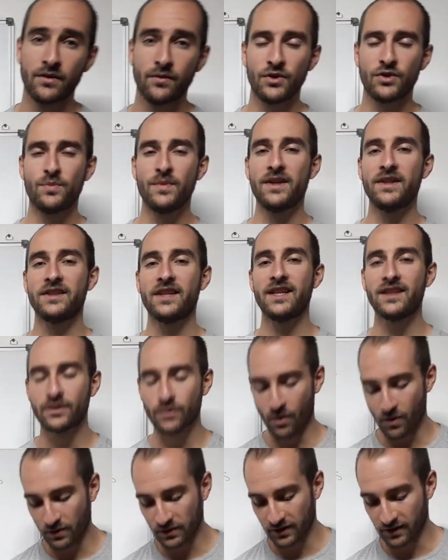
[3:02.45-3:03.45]
which means he
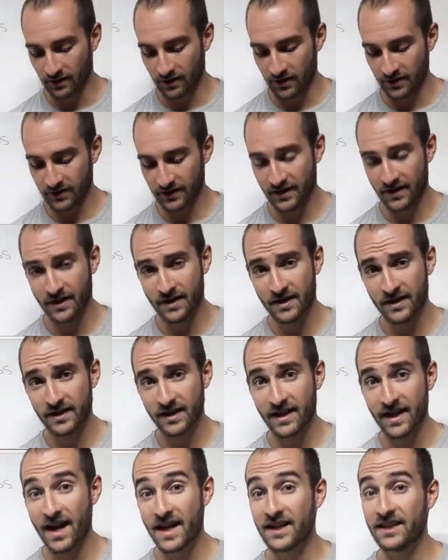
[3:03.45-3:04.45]
talks a lot,
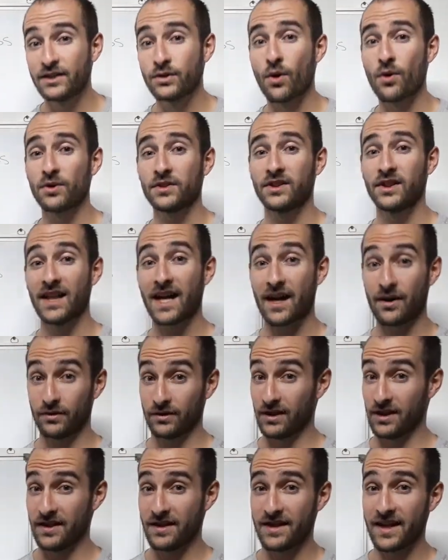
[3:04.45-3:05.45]
and he talks
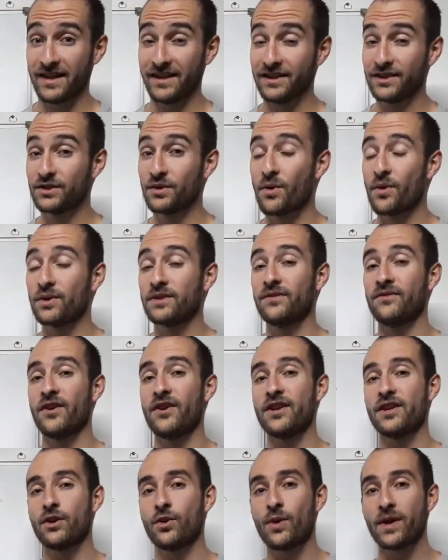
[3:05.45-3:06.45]
loudly, and he talks
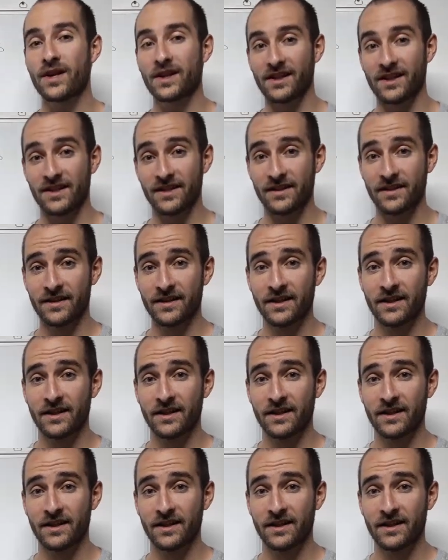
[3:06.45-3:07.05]
very quickly.